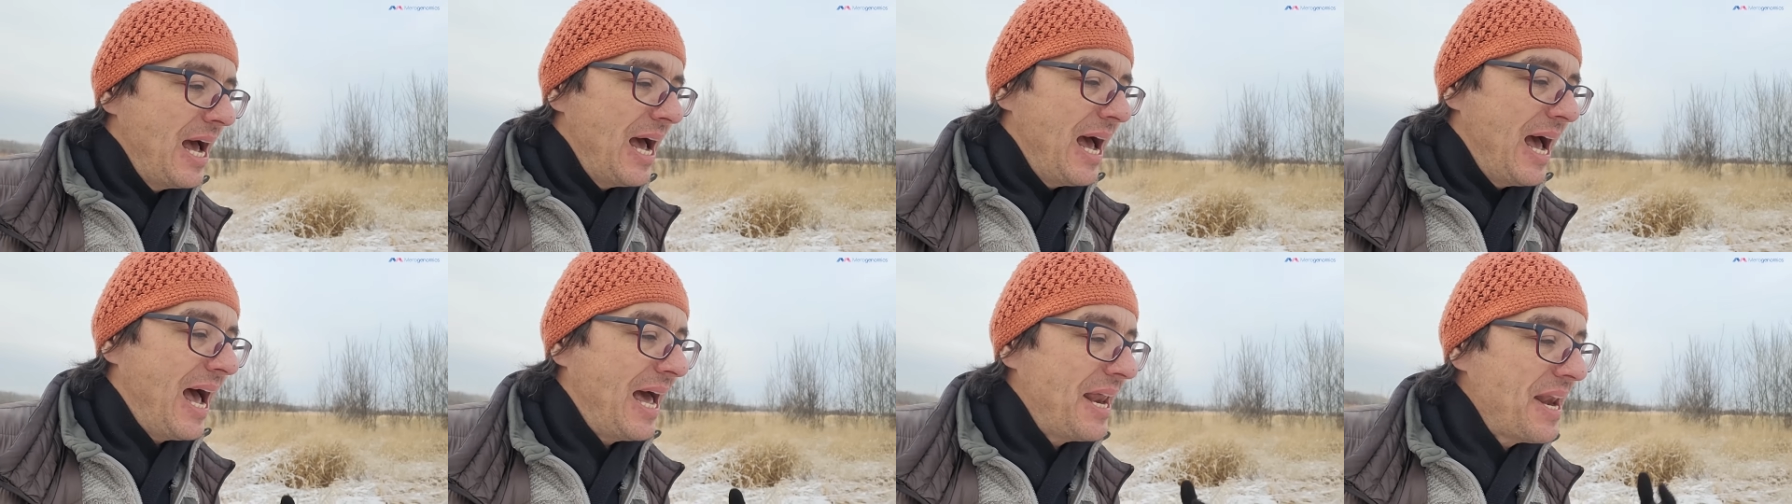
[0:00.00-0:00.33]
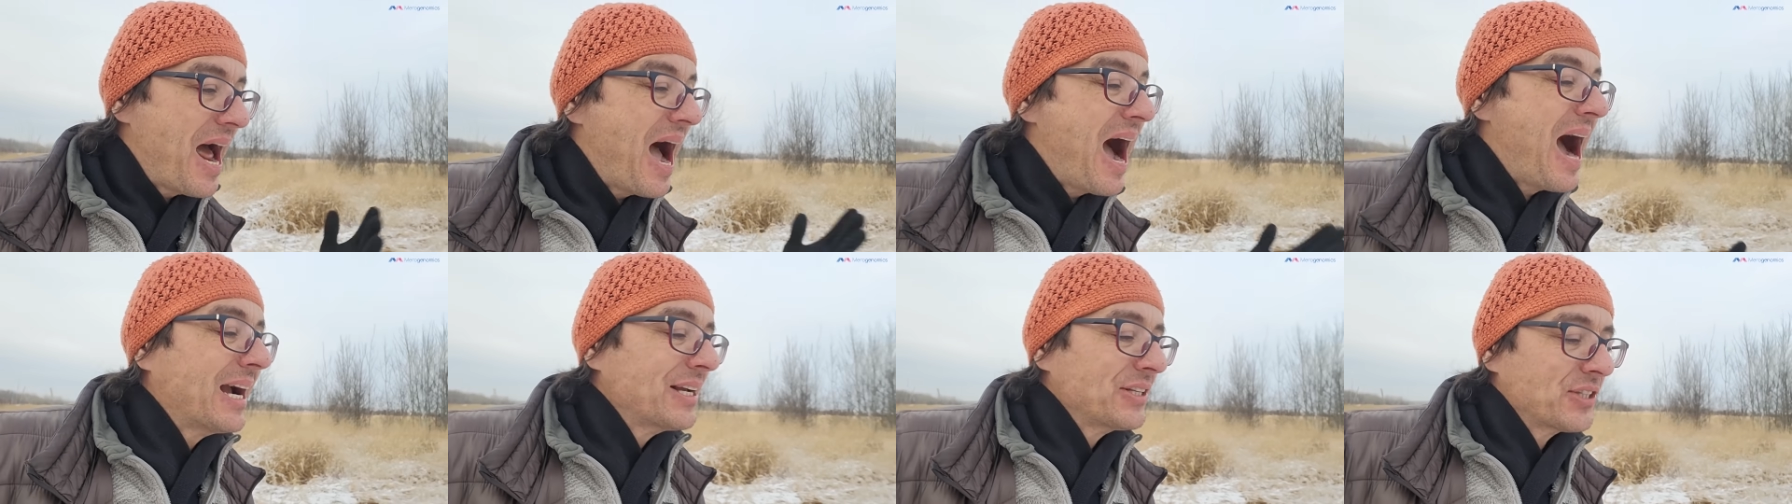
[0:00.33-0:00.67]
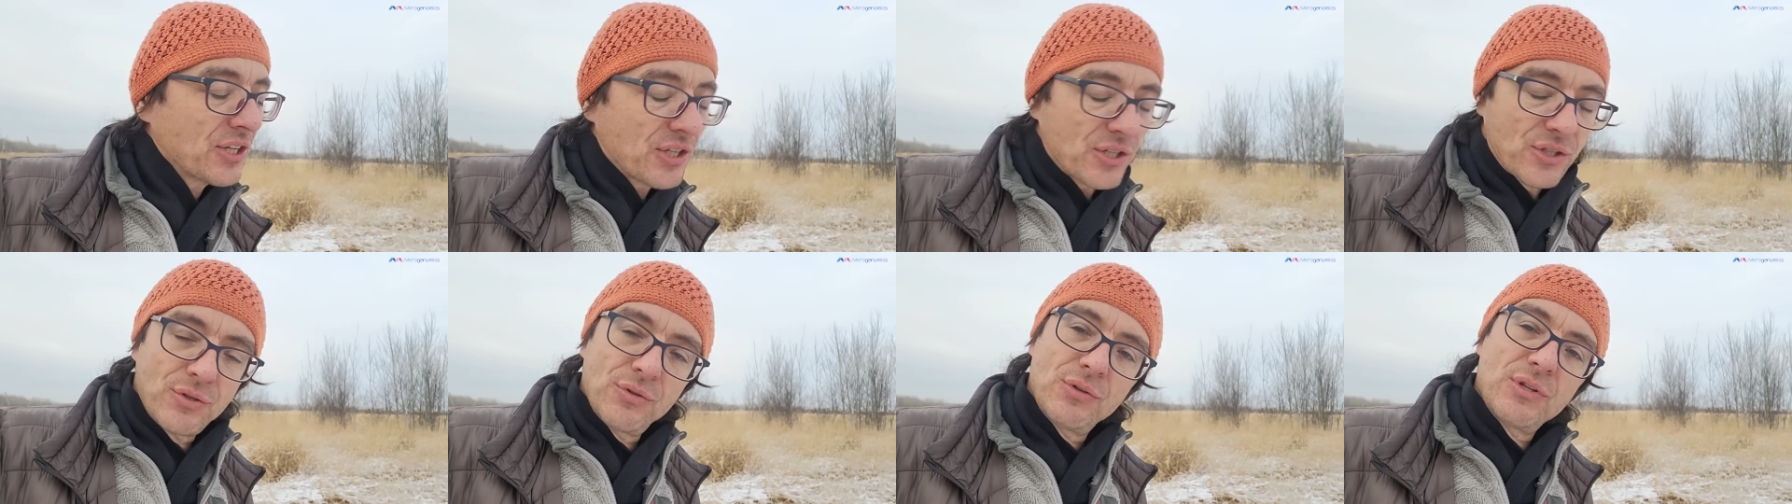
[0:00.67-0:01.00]
had
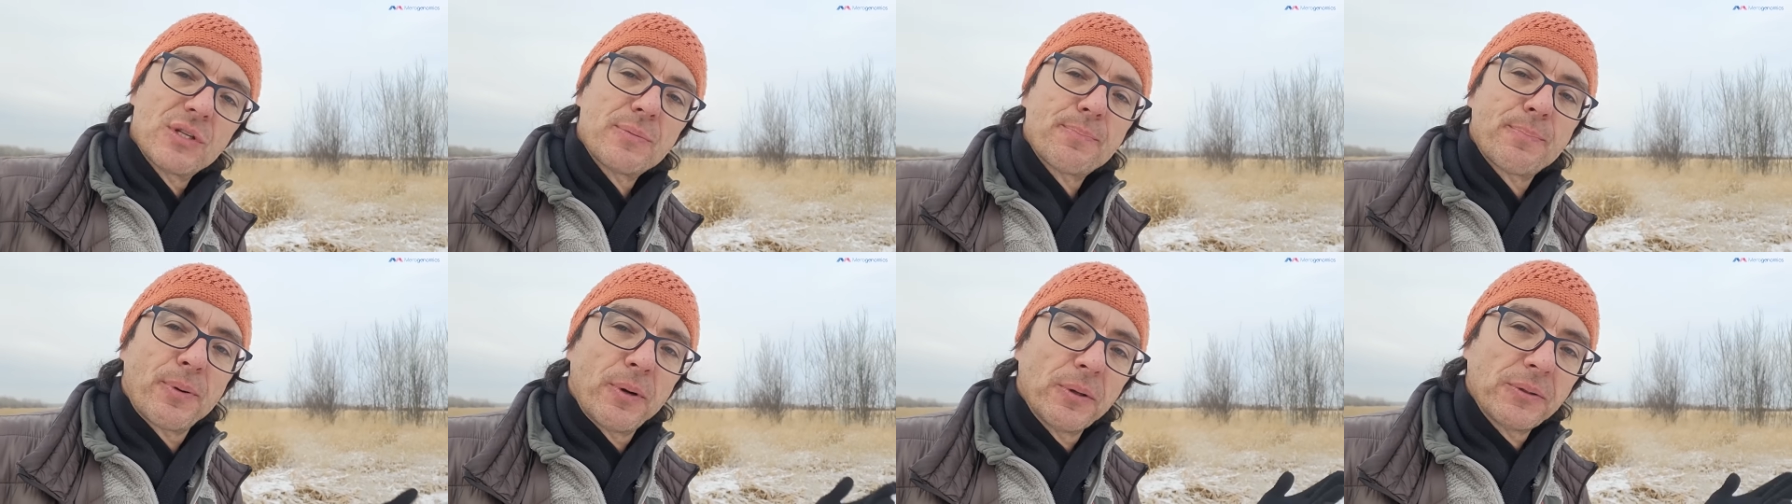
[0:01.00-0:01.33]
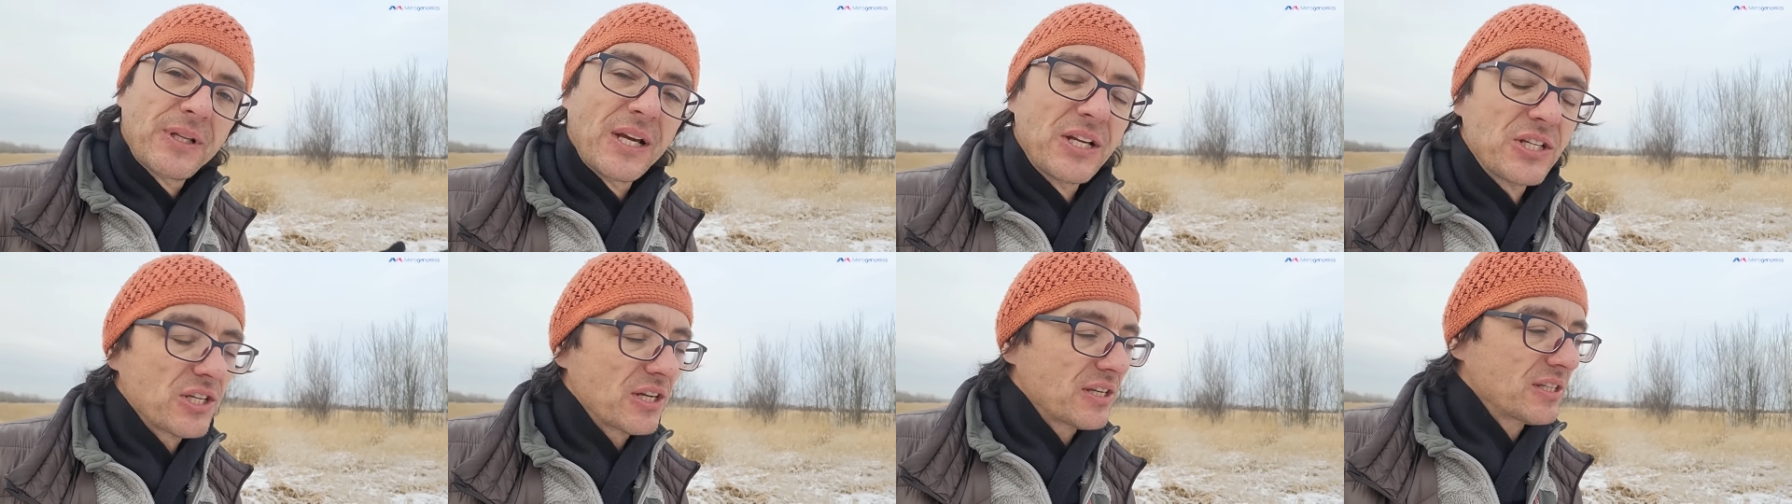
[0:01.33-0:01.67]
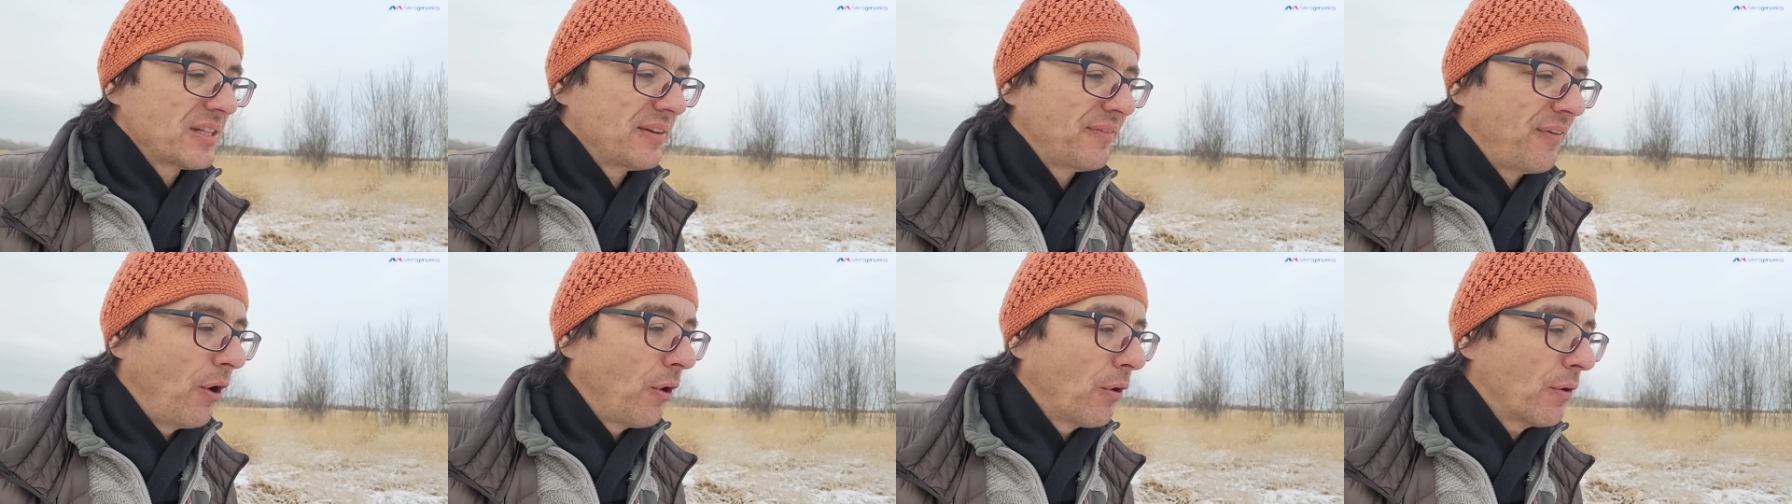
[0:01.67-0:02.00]
access to this
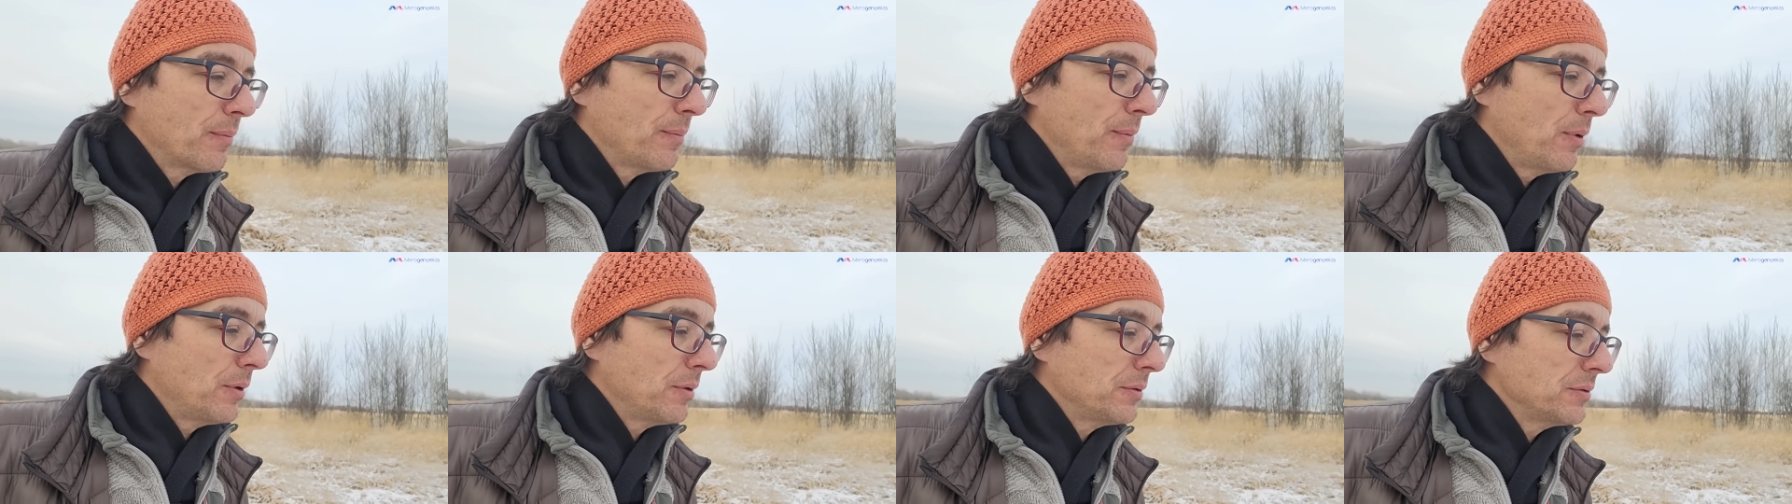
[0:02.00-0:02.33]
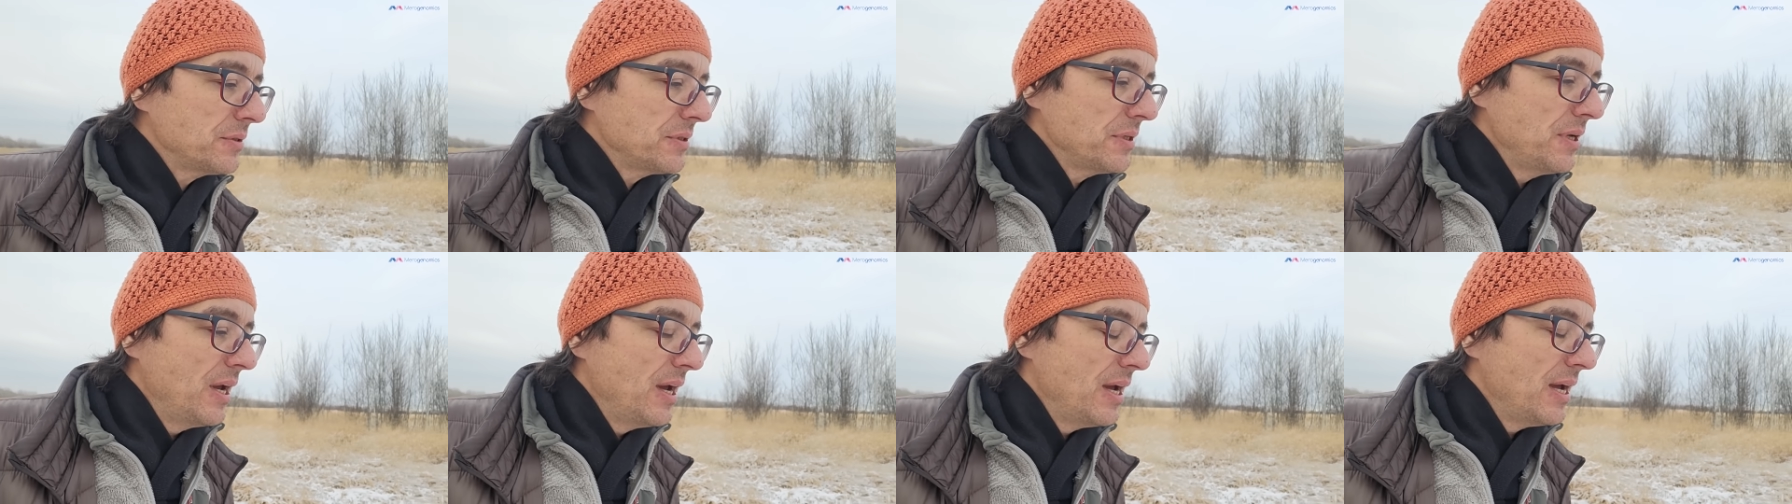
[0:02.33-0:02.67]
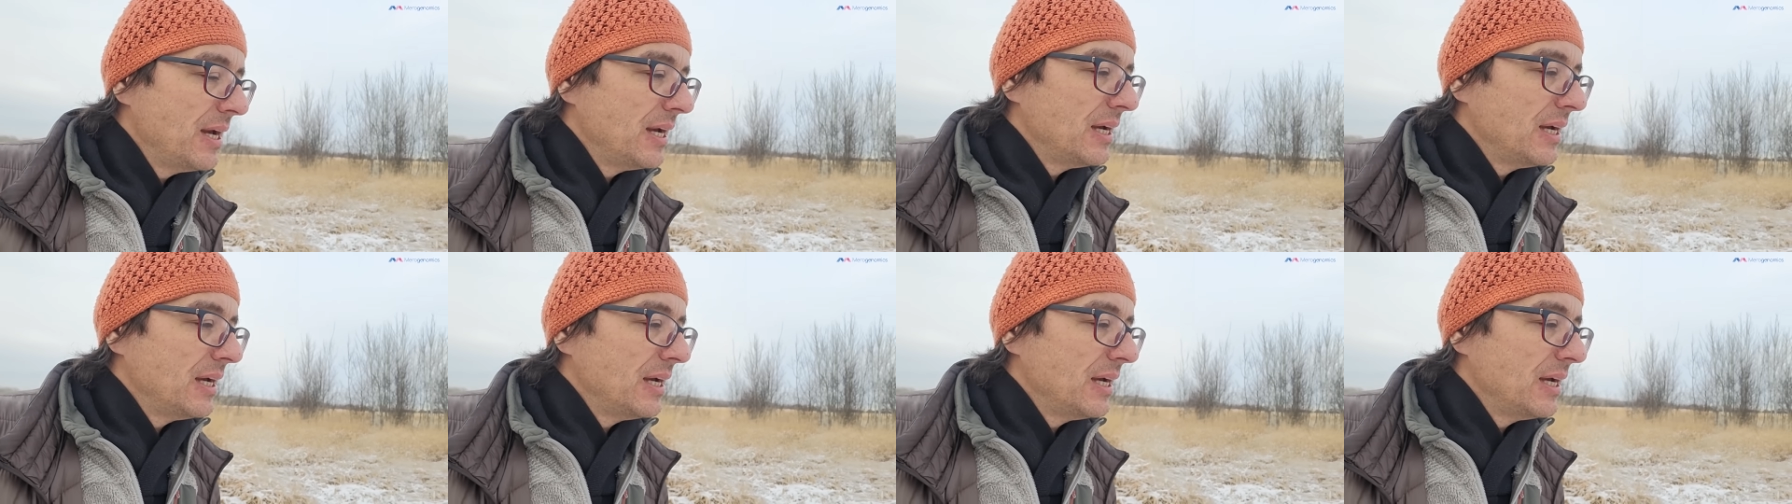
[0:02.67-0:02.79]
pro-digestive hormone,